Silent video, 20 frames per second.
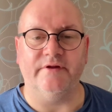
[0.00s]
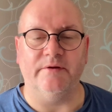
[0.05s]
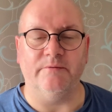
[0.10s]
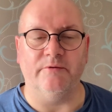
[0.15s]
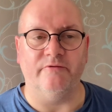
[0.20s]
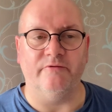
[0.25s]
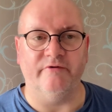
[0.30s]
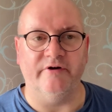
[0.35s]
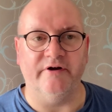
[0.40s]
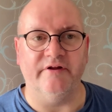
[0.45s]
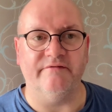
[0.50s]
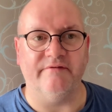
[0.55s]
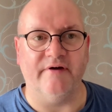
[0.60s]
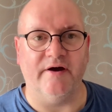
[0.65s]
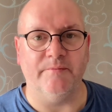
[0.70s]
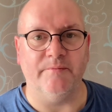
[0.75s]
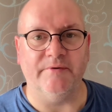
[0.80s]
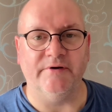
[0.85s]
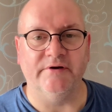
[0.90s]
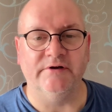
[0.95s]
They were really
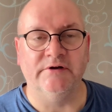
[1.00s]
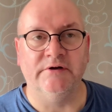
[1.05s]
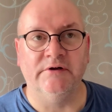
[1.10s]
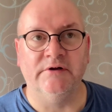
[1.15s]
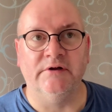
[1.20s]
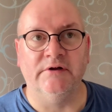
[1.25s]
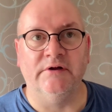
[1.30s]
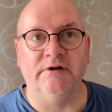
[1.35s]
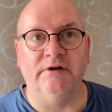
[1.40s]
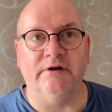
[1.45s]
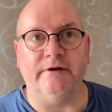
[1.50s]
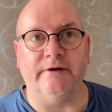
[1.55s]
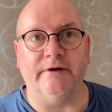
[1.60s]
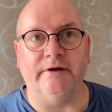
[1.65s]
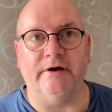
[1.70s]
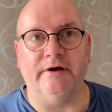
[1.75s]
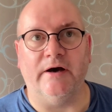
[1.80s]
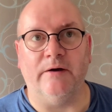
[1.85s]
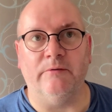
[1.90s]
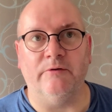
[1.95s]
fab.
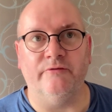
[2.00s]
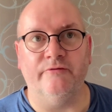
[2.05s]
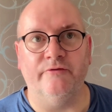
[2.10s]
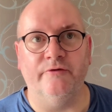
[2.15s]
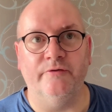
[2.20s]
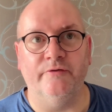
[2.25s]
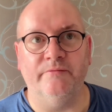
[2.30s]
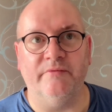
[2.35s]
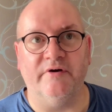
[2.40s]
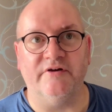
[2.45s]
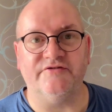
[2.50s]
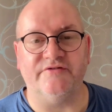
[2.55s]
Our